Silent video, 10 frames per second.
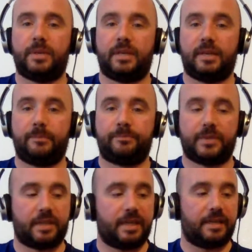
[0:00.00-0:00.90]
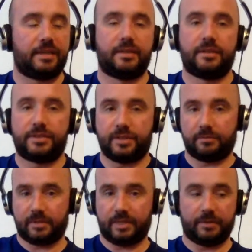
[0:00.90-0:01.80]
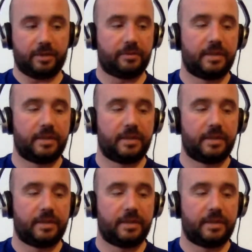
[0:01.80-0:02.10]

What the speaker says: part. Okay, so here we go.